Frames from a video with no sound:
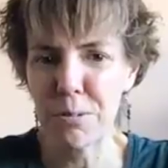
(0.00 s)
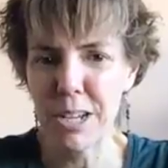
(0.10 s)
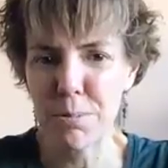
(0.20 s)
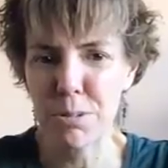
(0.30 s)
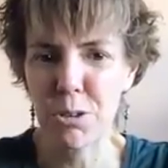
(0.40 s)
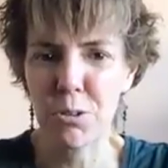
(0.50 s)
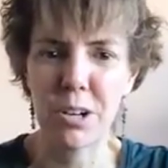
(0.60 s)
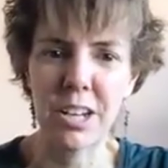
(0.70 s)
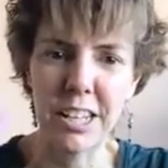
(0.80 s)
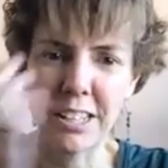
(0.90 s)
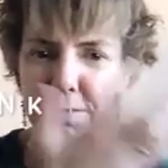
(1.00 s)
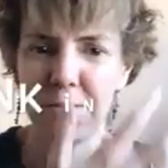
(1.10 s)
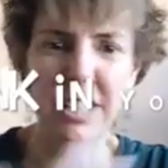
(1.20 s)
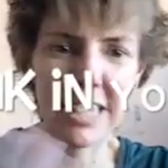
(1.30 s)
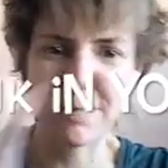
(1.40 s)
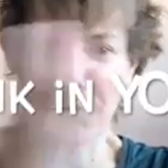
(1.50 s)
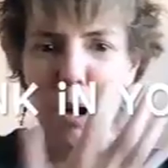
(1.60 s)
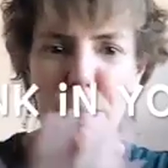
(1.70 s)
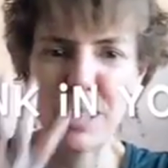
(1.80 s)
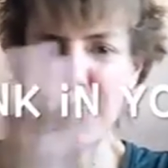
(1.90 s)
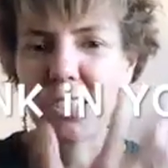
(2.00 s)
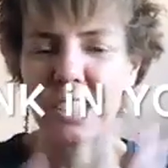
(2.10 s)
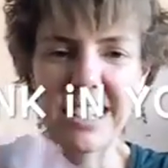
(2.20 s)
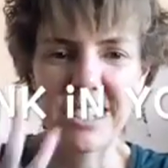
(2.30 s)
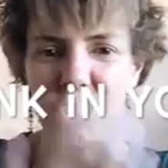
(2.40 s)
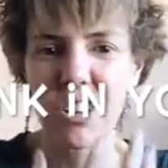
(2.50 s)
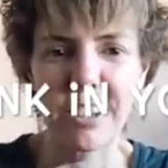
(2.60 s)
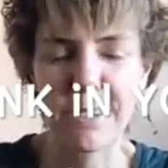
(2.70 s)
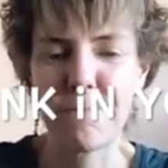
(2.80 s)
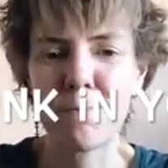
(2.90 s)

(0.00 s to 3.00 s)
respiratory, like up here kind of junk.